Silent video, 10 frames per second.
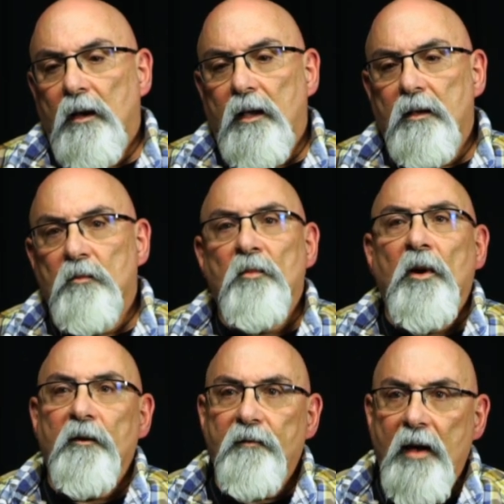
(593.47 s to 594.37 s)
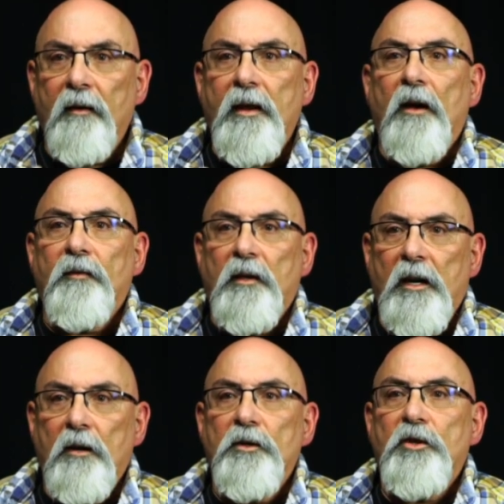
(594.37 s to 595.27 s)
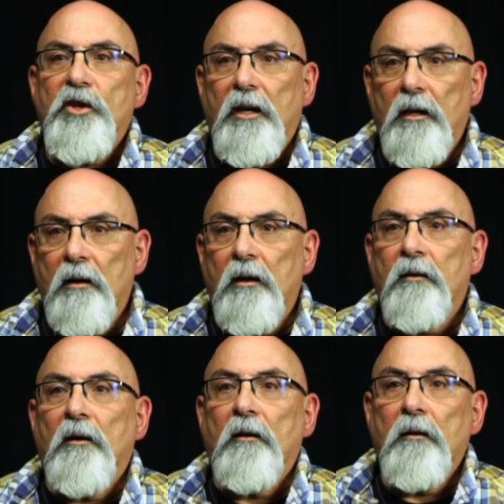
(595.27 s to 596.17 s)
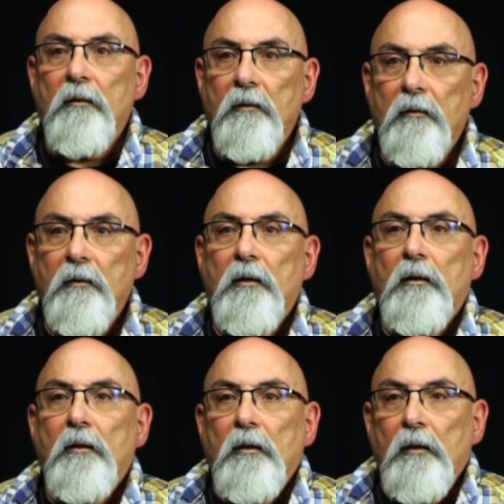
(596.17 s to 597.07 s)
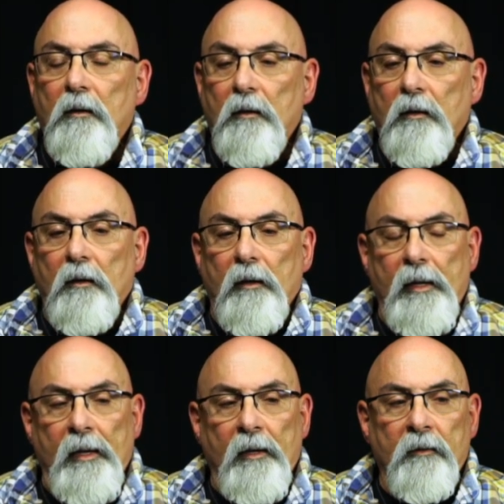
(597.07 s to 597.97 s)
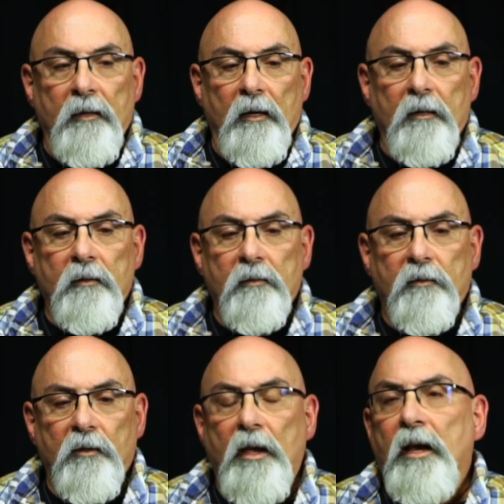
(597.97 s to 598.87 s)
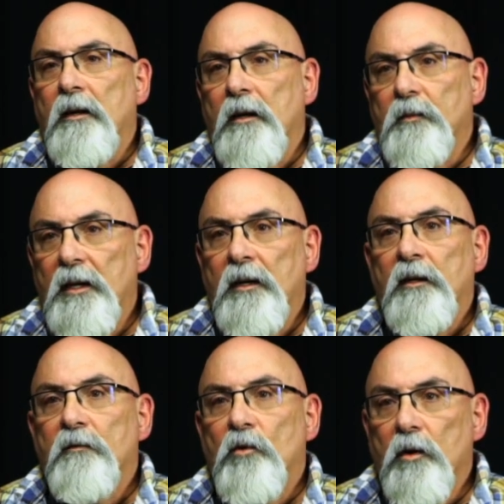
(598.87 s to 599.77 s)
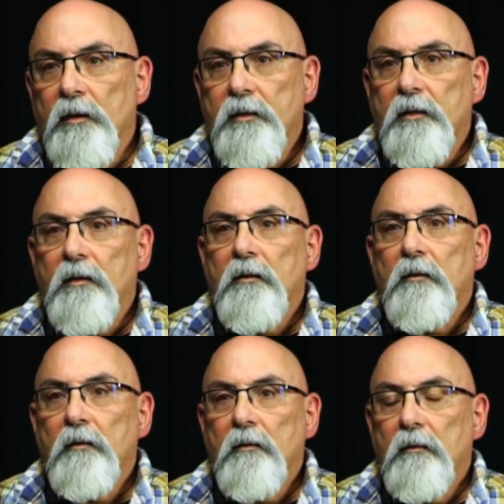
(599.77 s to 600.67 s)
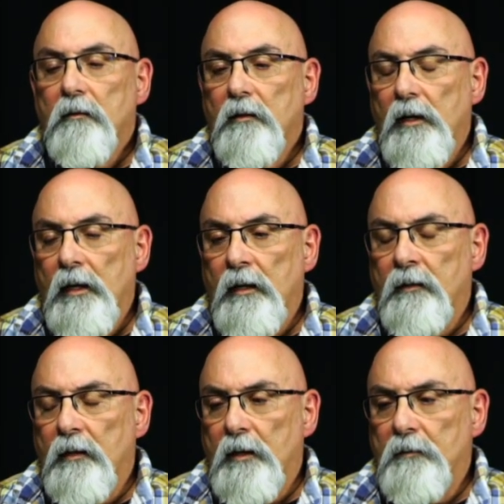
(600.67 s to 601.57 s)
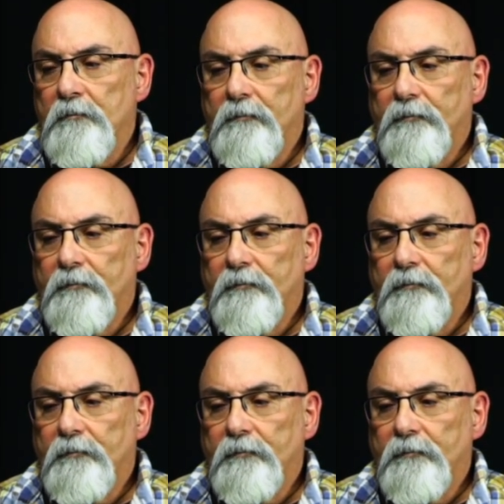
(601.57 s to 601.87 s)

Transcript: my mother found out that he was cheating on her. And so they ended up getting divorced. And